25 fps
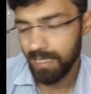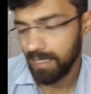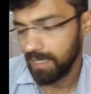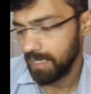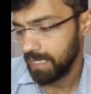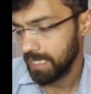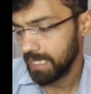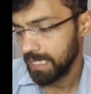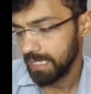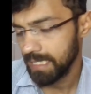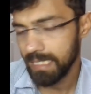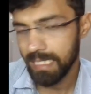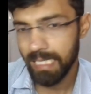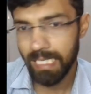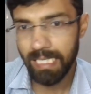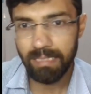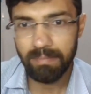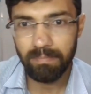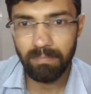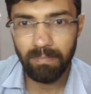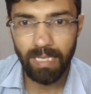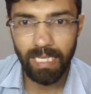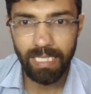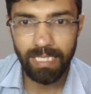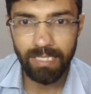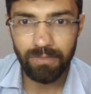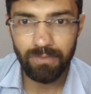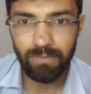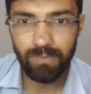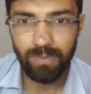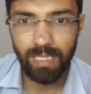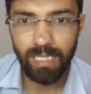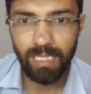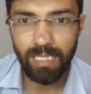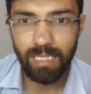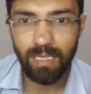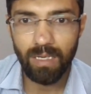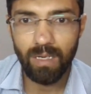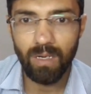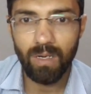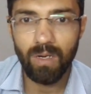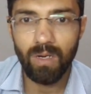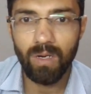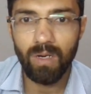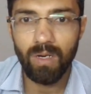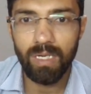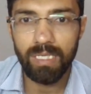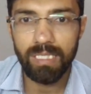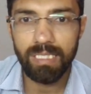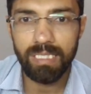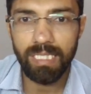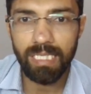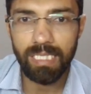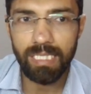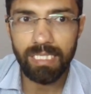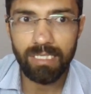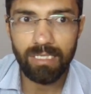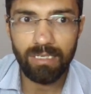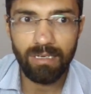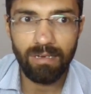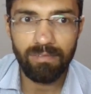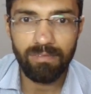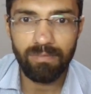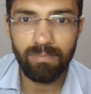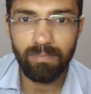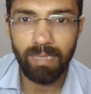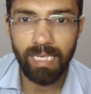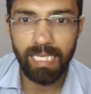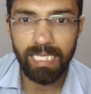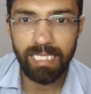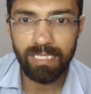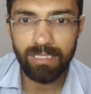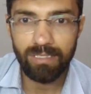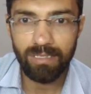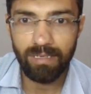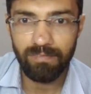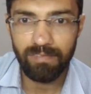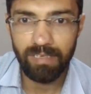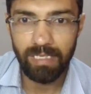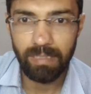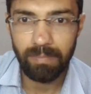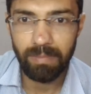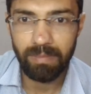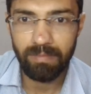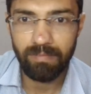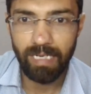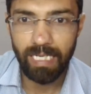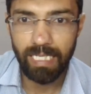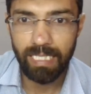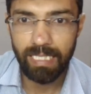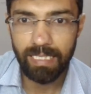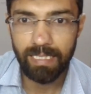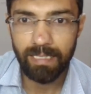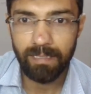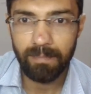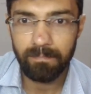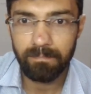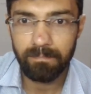let us write minus 1 or just of minus of AB vector.